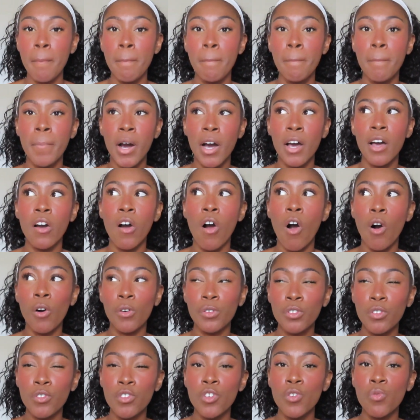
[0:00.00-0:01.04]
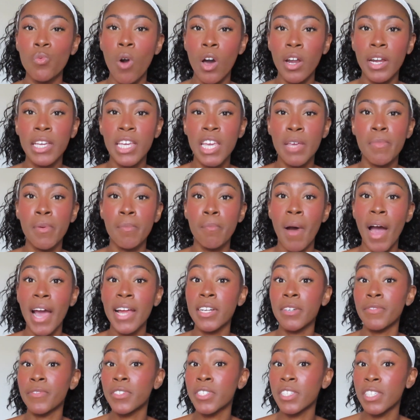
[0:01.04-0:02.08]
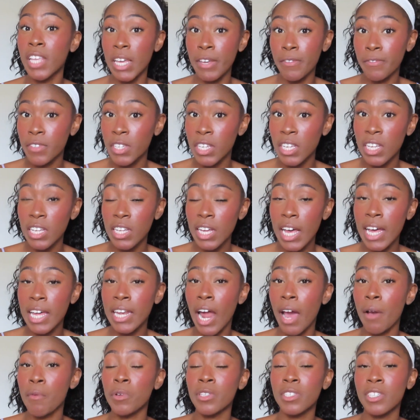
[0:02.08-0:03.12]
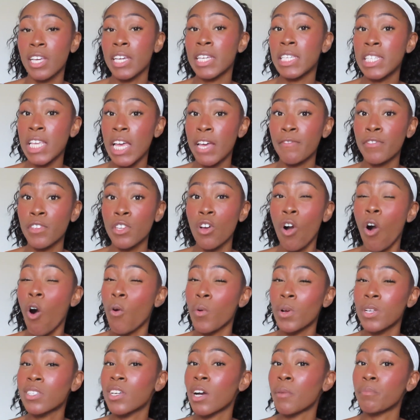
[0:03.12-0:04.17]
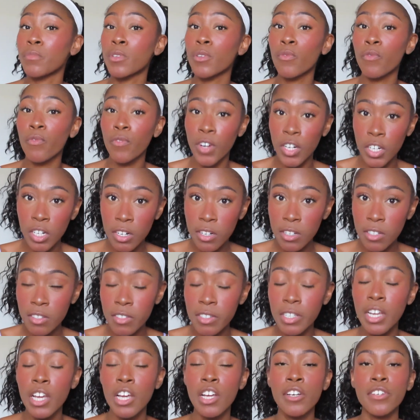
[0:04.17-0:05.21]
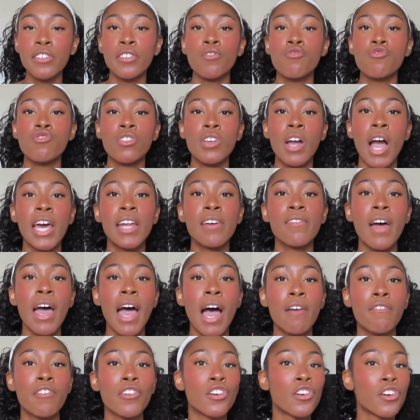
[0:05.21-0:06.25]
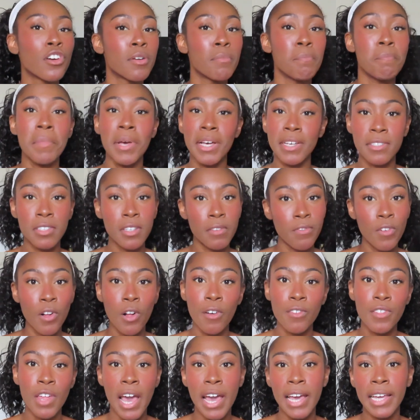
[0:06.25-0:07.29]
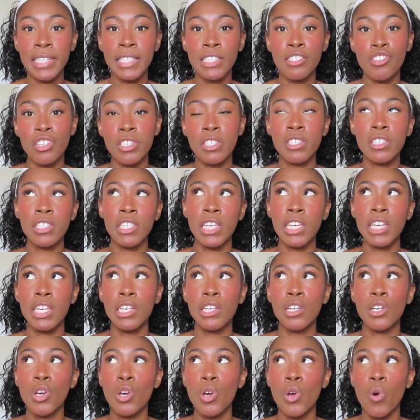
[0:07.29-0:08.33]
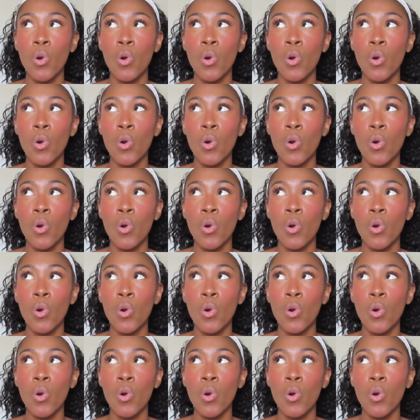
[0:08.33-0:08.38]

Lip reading: but also you want to keep in mind of safety, and I would say safety always comes first. So just kind of have a good mix of all of that and just see